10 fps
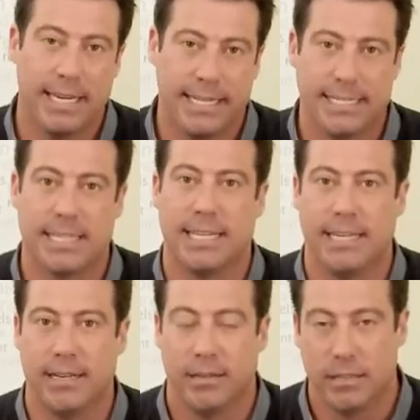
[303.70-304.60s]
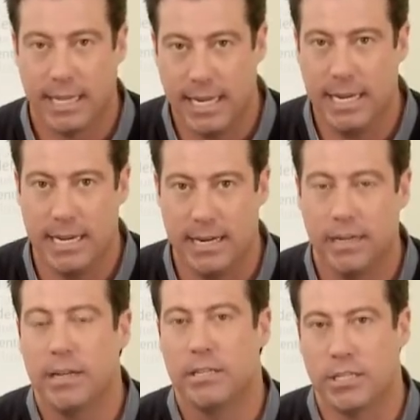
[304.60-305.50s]
is the key
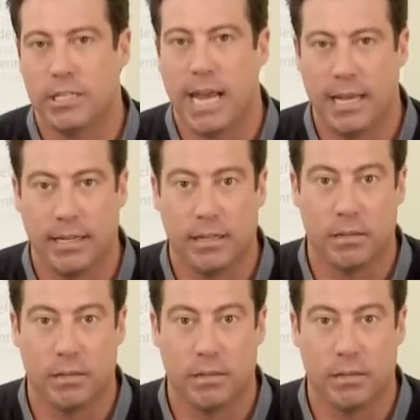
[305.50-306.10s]
to scaling